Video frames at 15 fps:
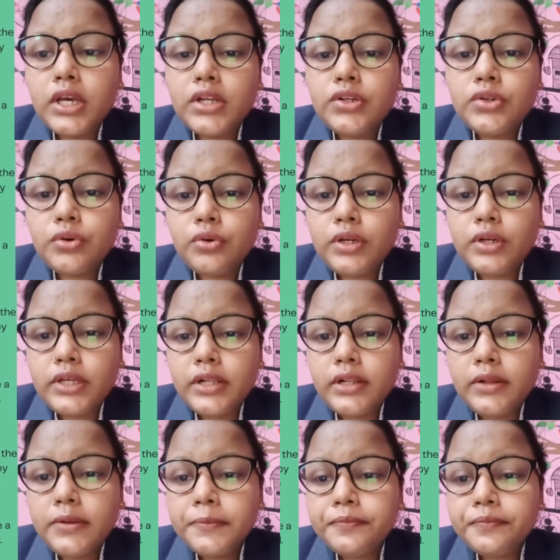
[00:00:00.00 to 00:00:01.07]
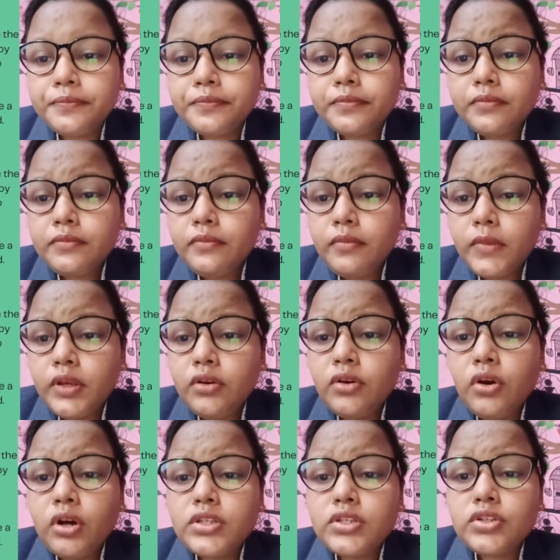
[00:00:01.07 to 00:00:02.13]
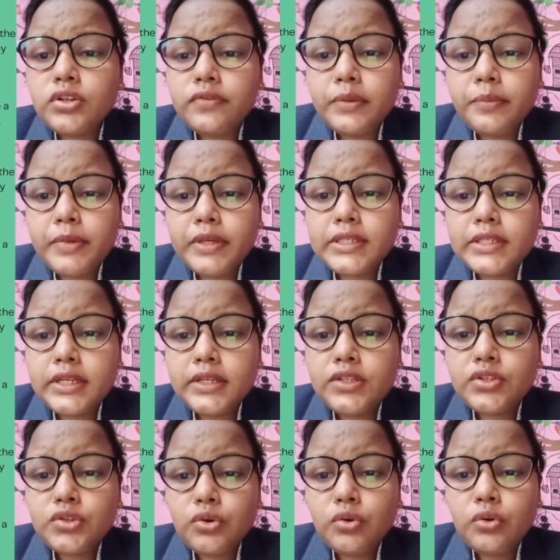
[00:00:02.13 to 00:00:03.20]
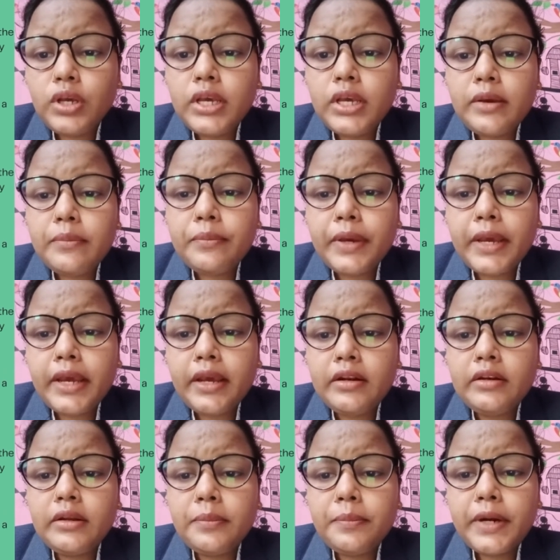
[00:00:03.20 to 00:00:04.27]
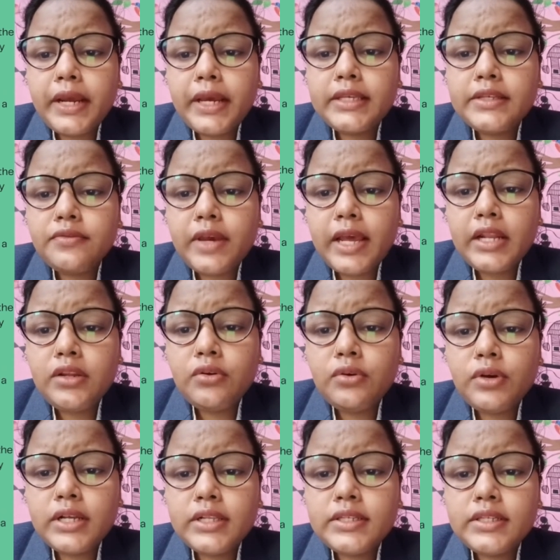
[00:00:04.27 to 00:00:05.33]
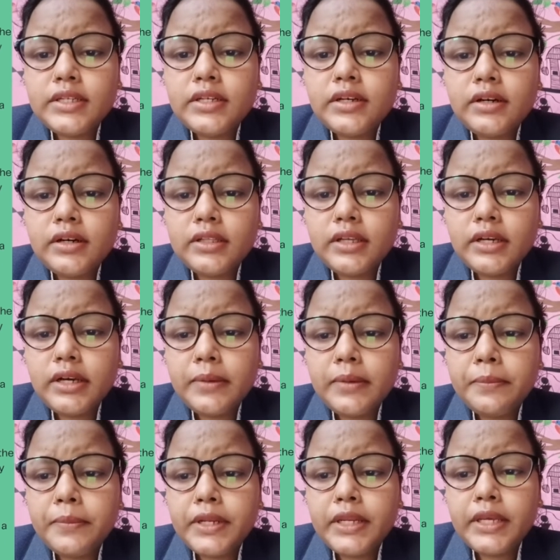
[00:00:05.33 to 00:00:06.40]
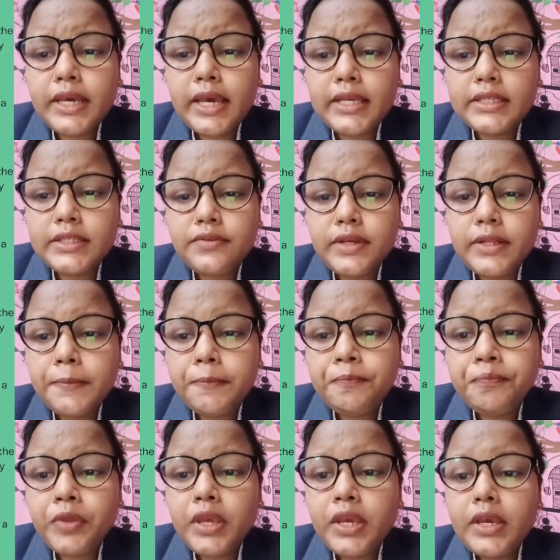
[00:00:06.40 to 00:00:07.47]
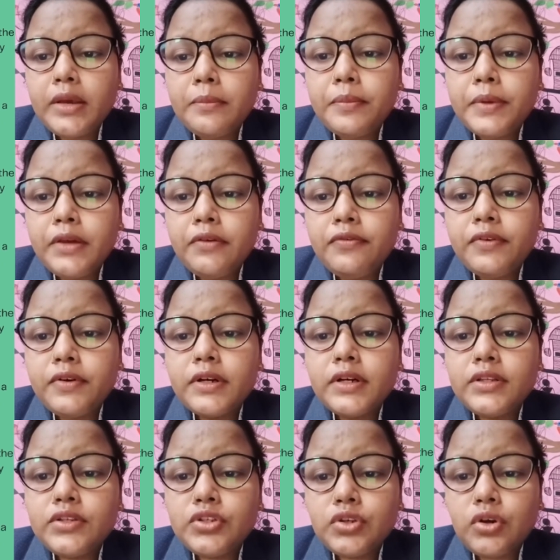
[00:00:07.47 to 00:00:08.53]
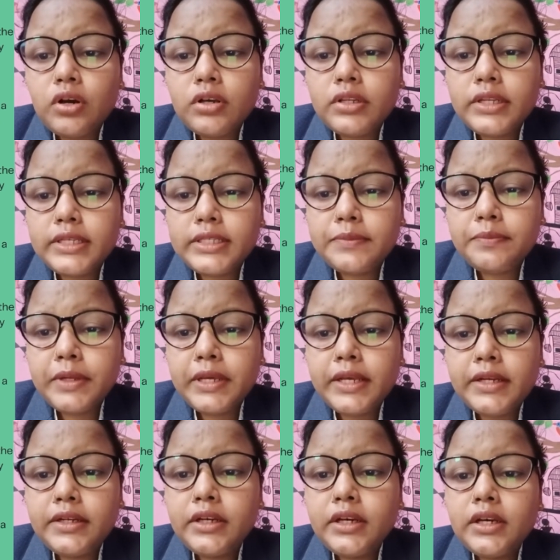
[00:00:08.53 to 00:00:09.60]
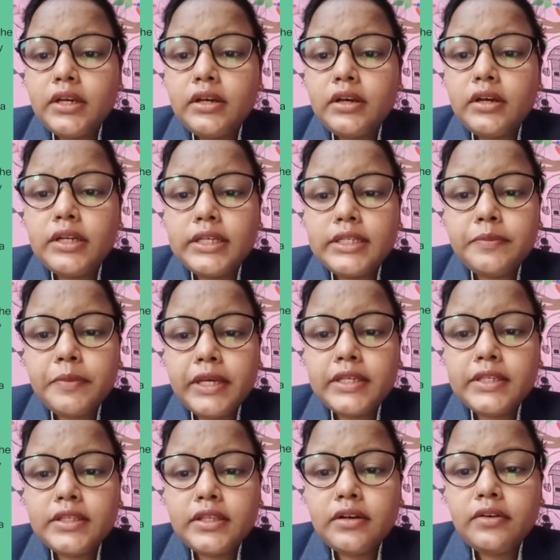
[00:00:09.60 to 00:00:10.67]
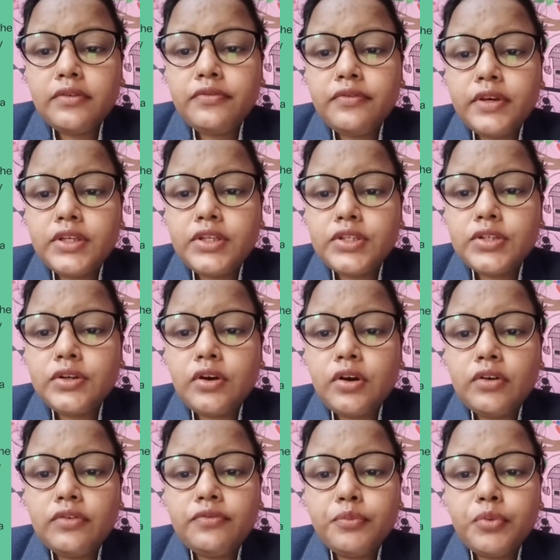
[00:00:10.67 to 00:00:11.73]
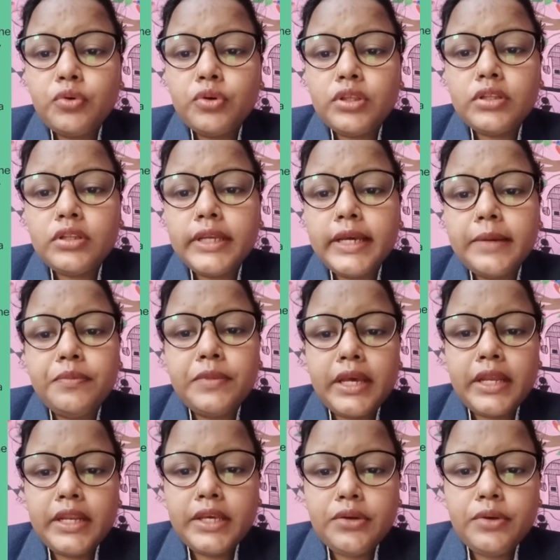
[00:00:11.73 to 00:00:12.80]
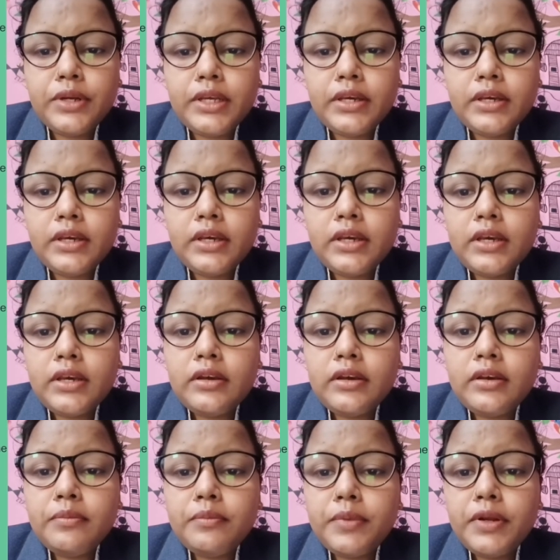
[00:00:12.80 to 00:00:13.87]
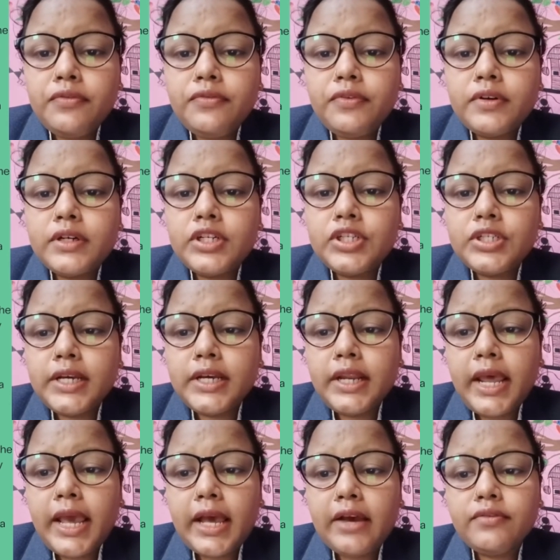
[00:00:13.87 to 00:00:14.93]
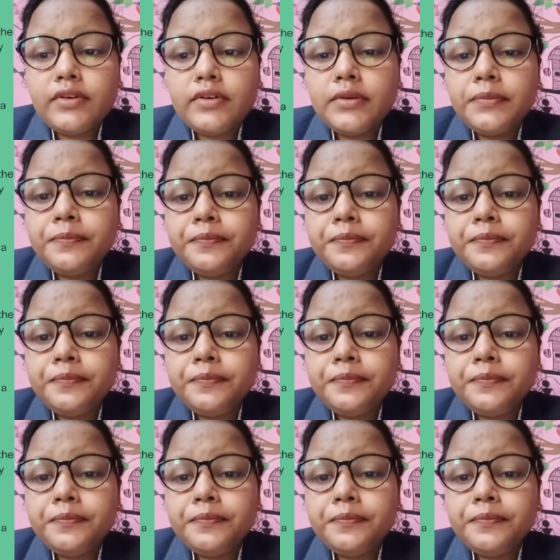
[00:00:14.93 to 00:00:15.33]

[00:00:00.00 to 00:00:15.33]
total cost of the business. So, enterprise value consider other company as well. Preferred stock displays the feature of both debt and equity. Preferred share have a